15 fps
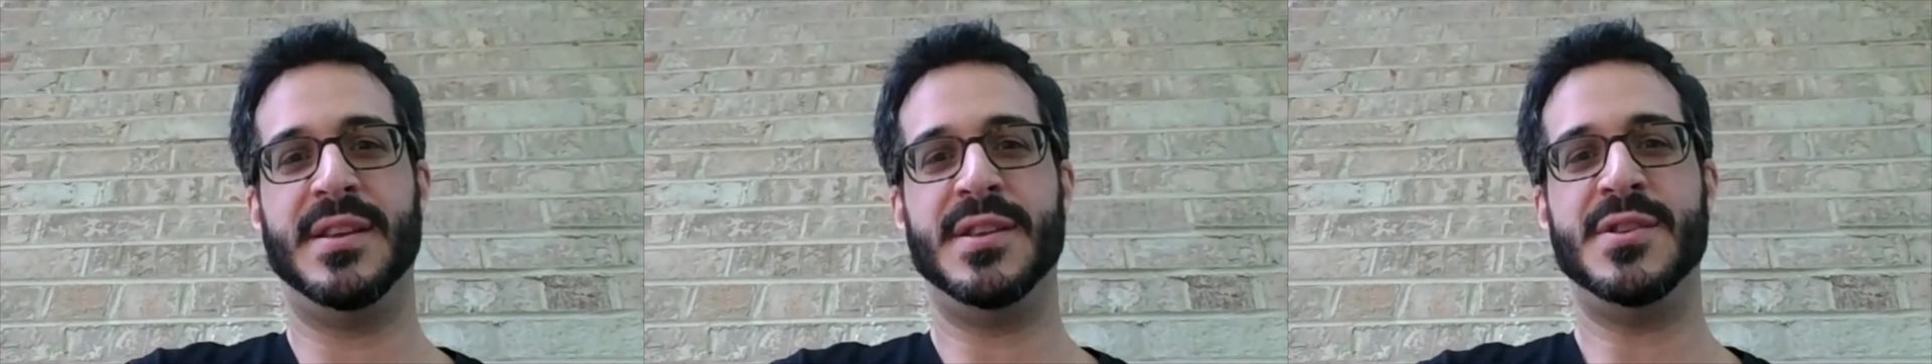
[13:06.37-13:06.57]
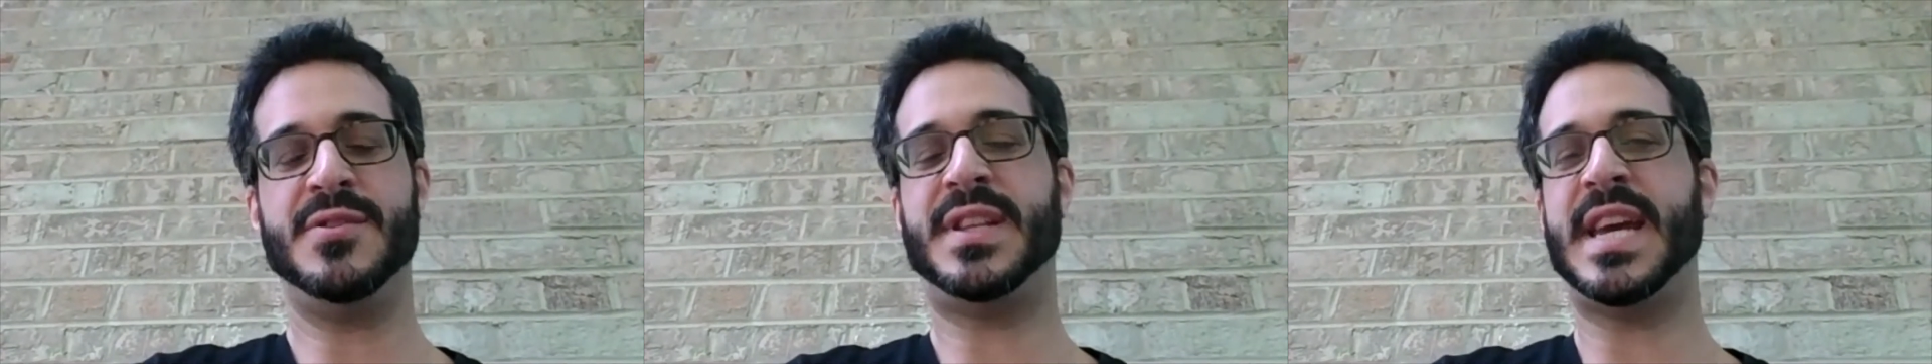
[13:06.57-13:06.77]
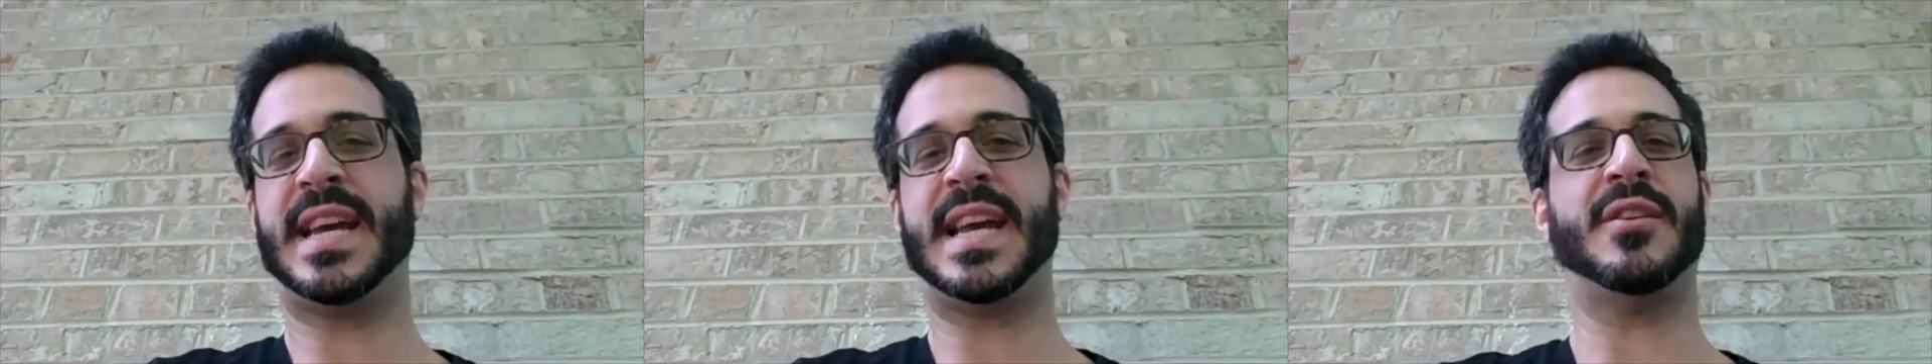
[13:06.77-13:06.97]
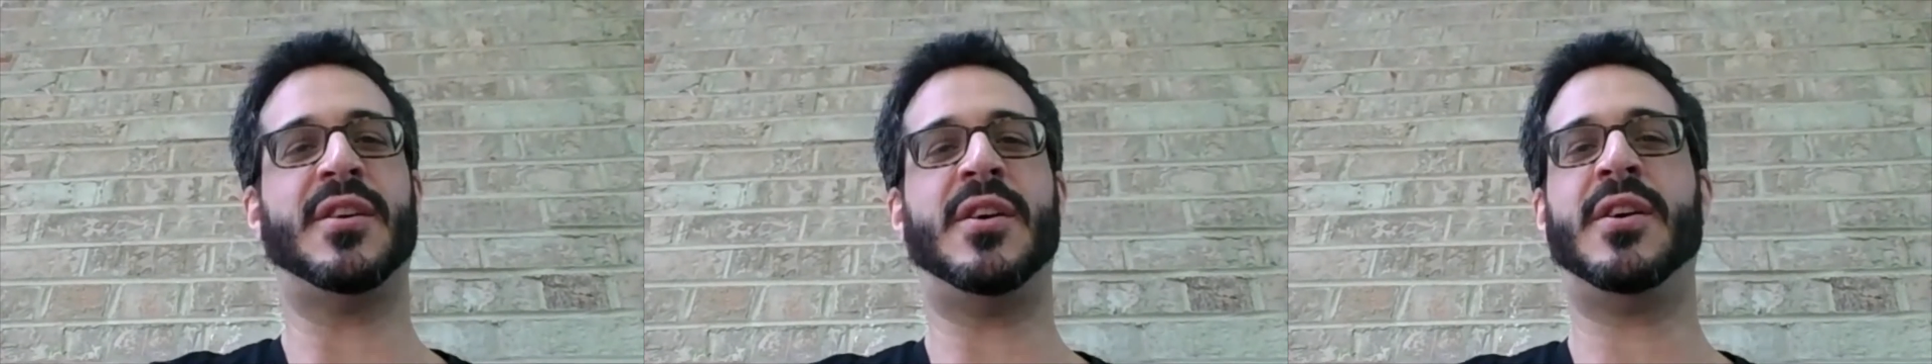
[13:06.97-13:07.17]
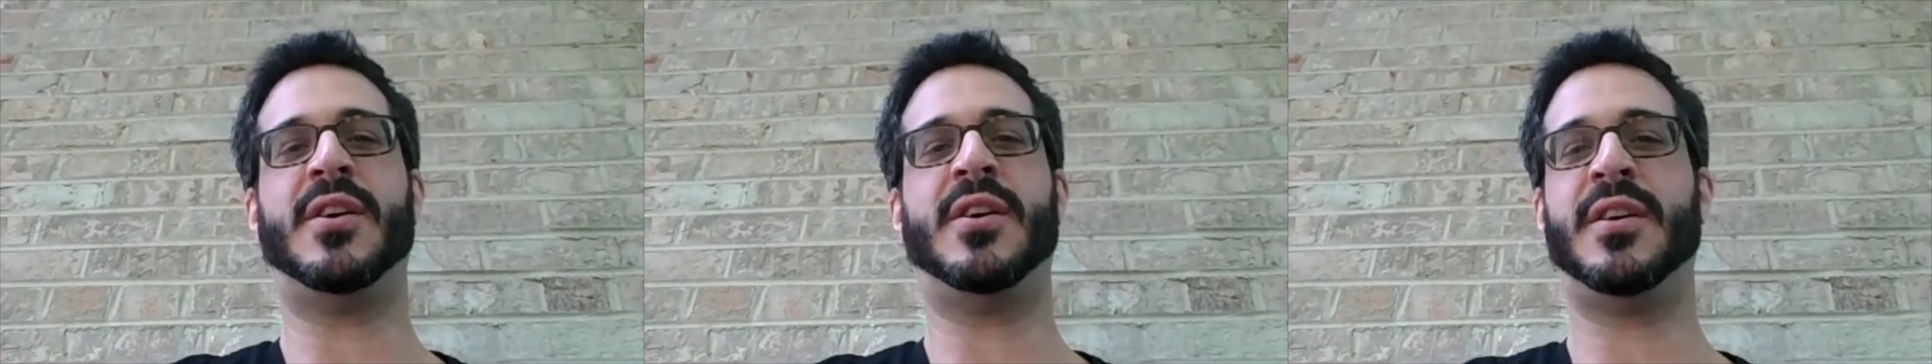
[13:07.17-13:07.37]
you take out
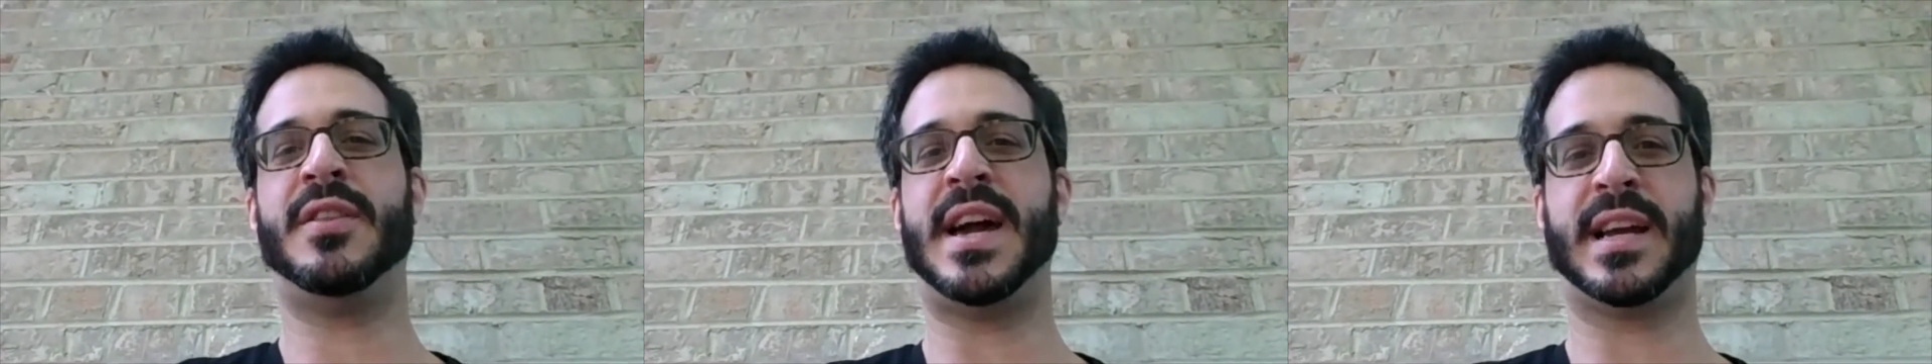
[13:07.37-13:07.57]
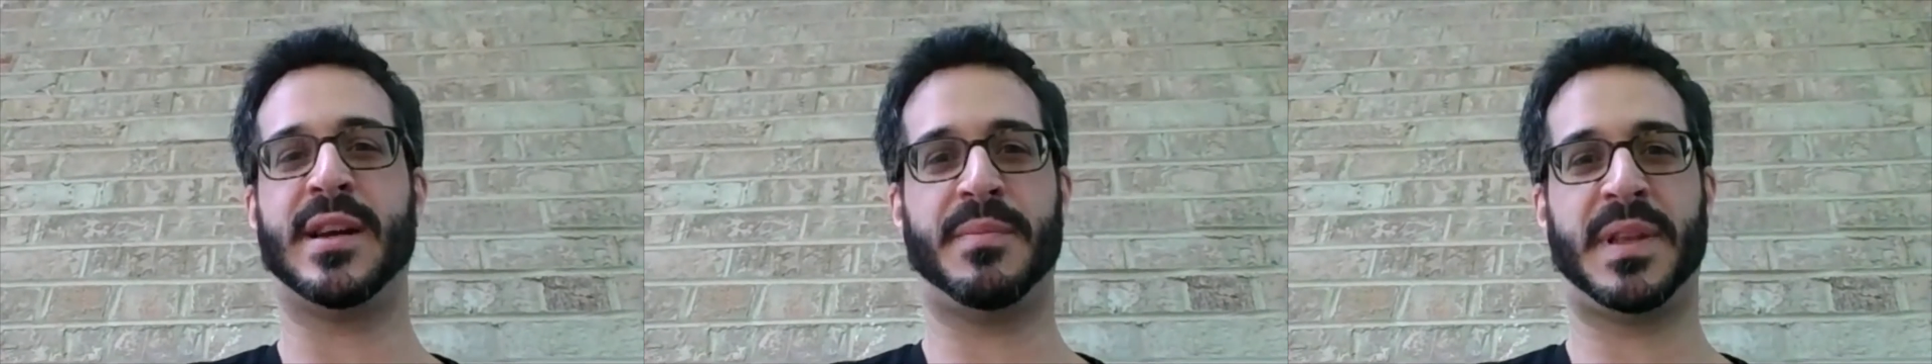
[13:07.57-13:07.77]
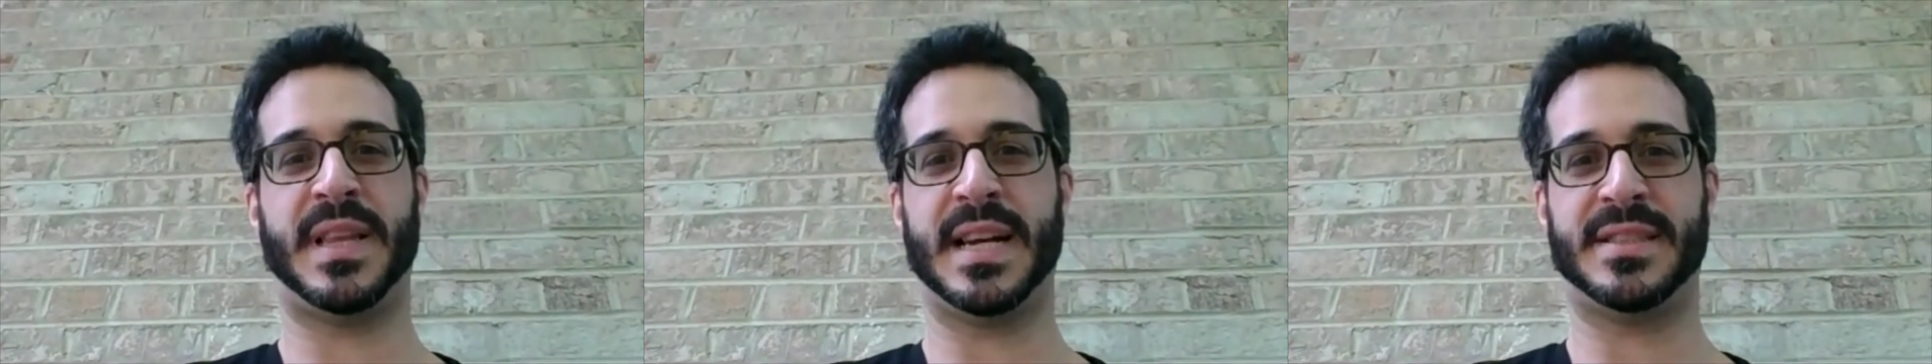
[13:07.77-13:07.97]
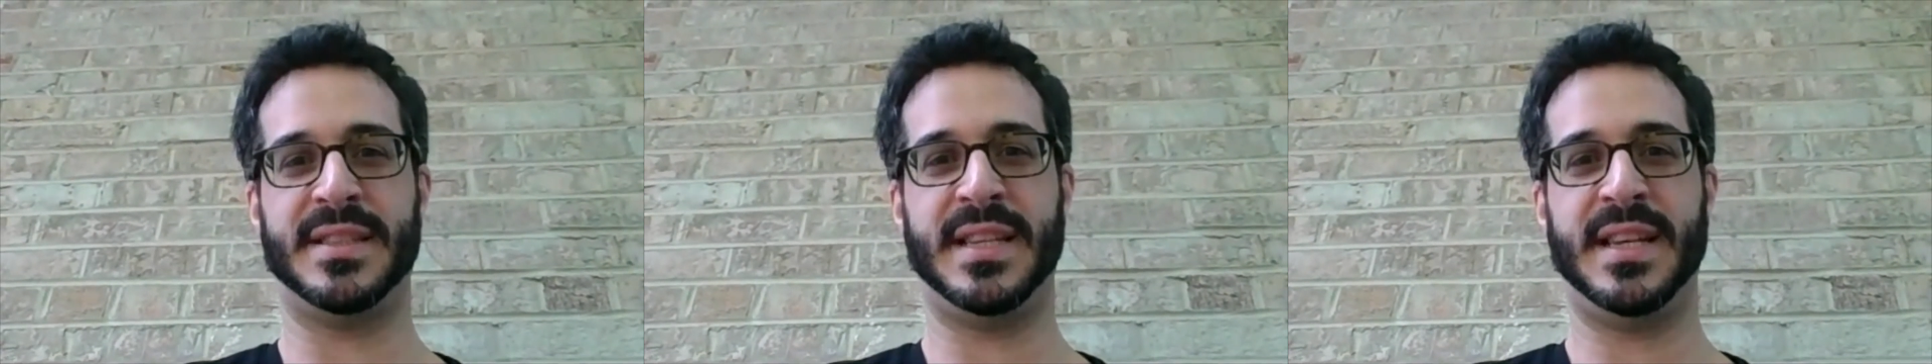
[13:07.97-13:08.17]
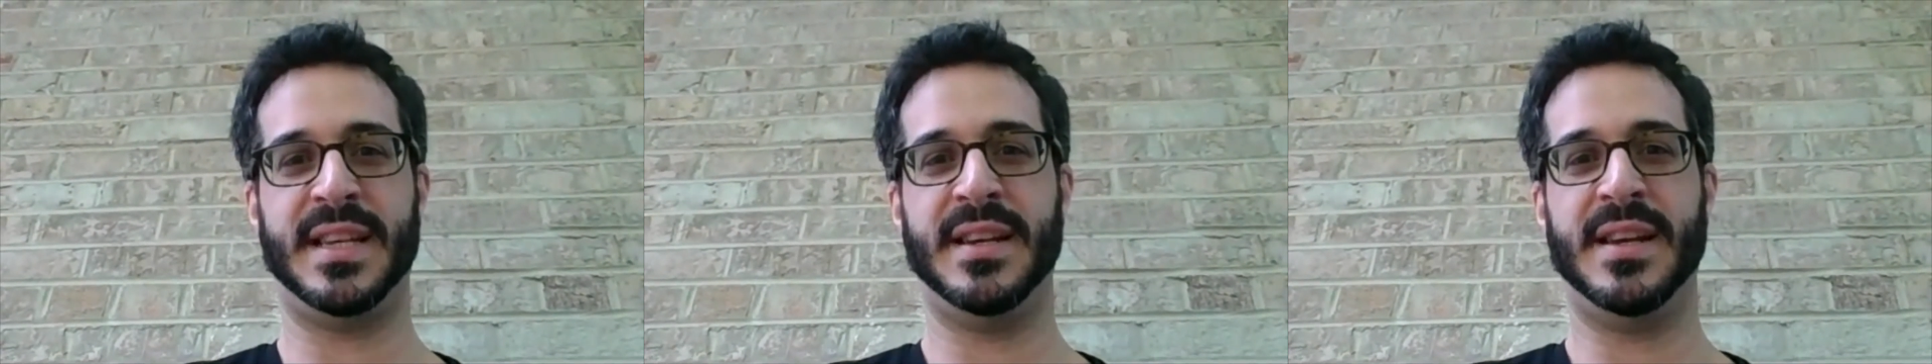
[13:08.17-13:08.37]
all that
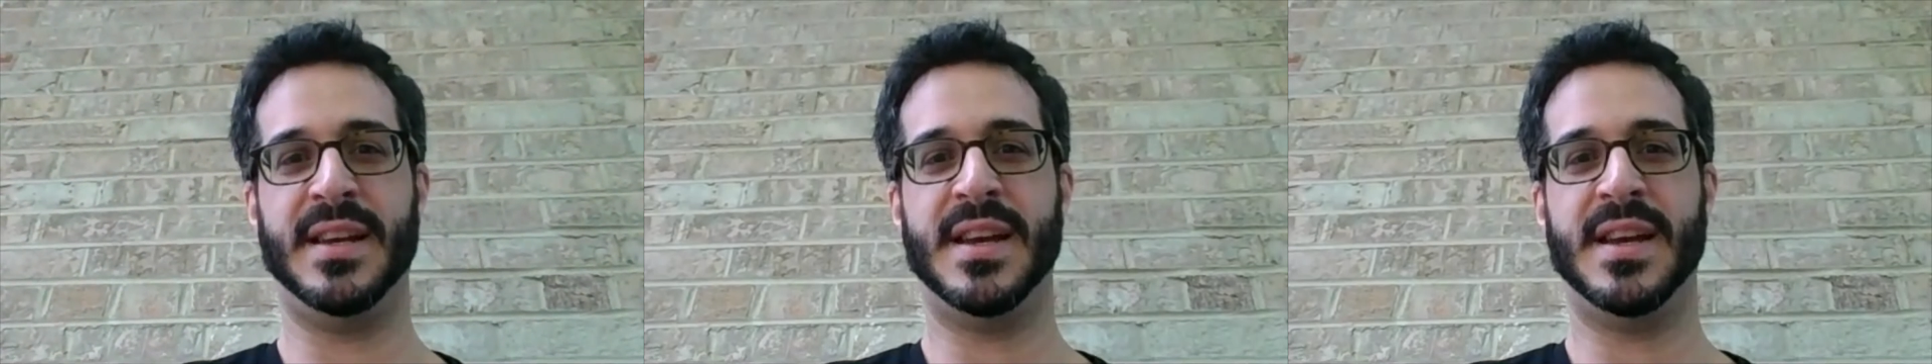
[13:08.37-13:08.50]
complexity.